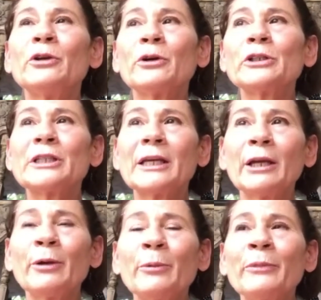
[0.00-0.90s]
your
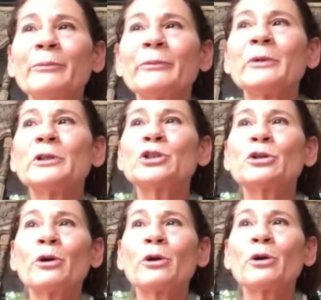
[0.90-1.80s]
team
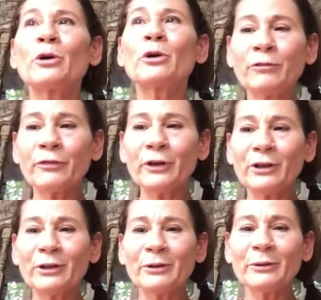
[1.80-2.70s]
to create for
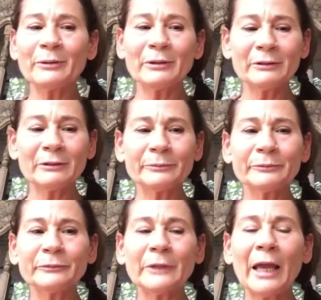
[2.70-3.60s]
you,
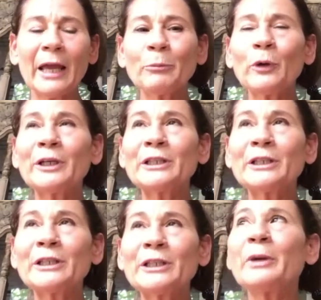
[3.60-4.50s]
and I'm going
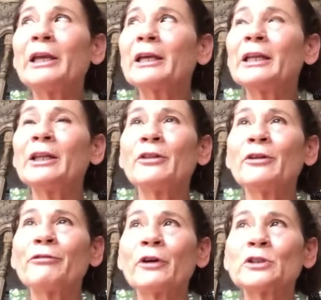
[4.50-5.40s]
to speak it in
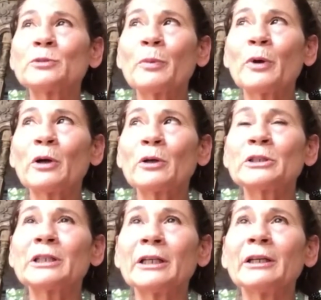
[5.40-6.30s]
the first
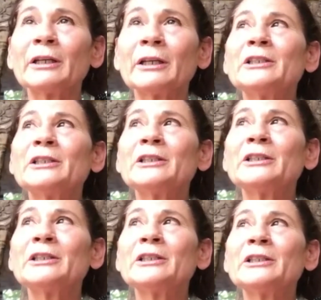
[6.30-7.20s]
person
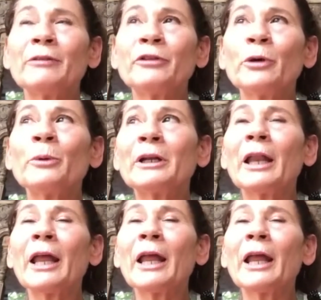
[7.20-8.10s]
so that if you
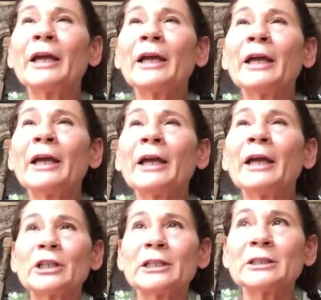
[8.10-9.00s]
would like to, you
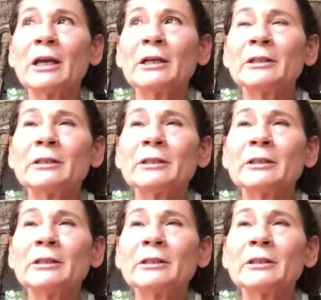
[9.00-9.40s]
can just